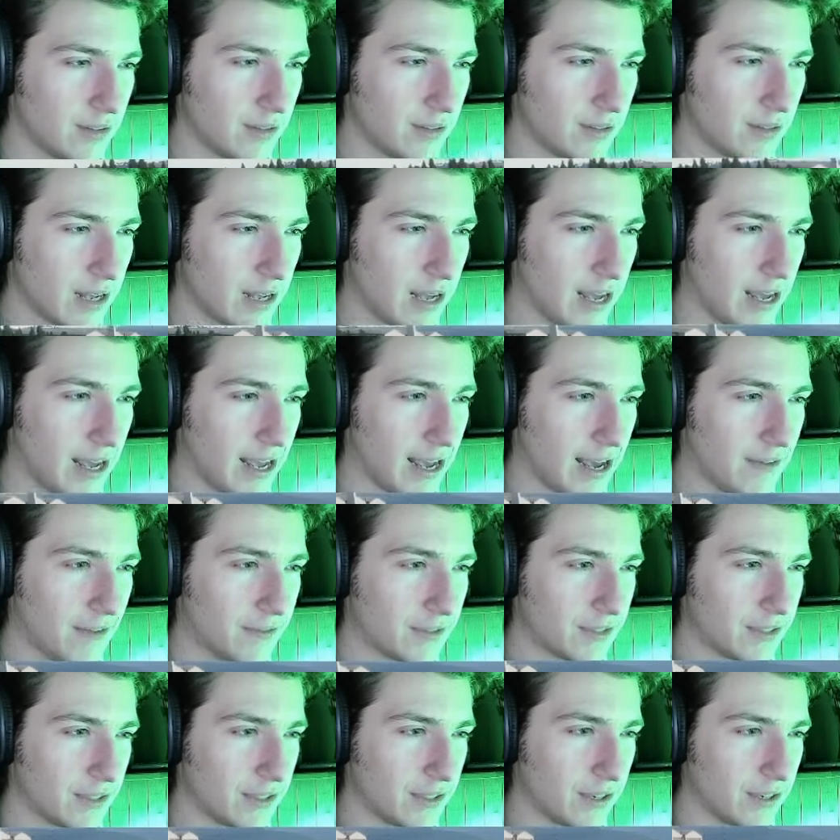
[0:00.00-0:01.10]
I have
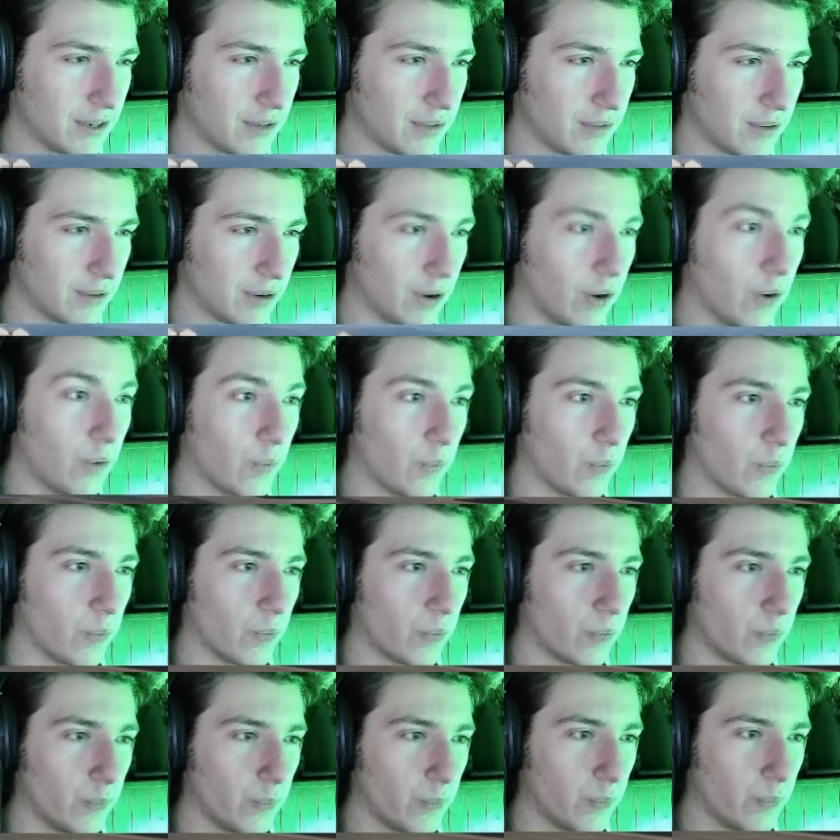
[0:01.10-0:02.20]
to go... Oh!
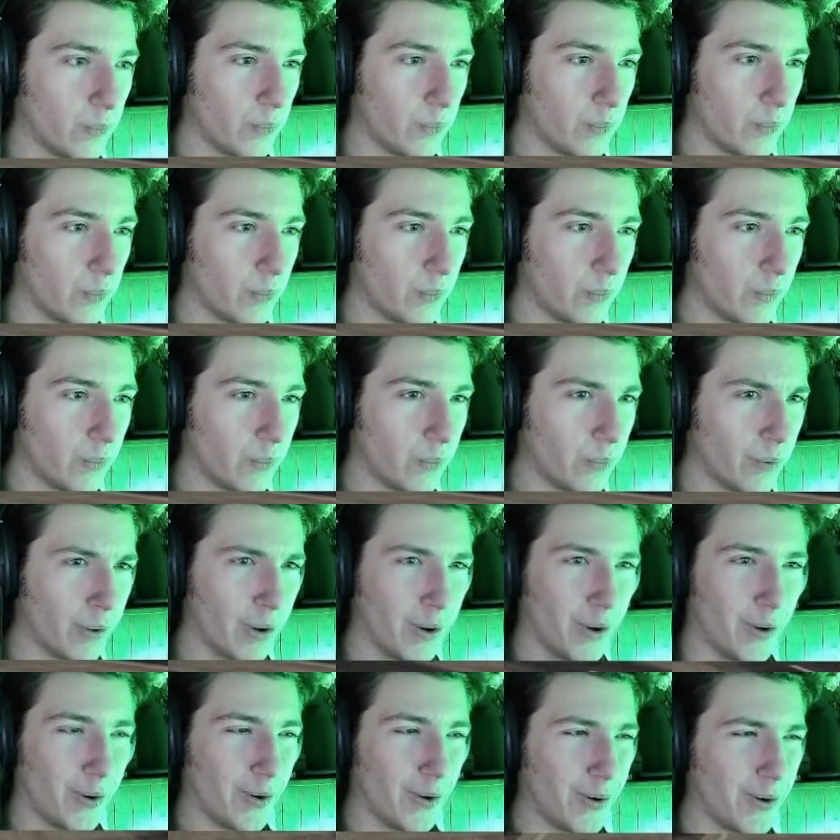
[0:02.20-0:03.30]

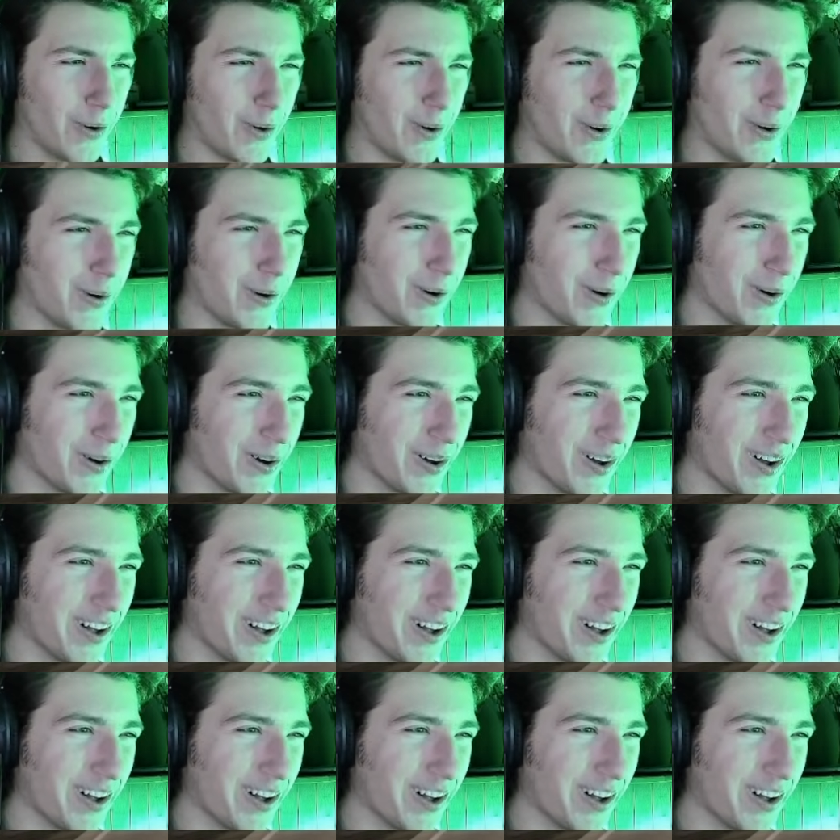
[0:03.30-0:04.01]
Oh,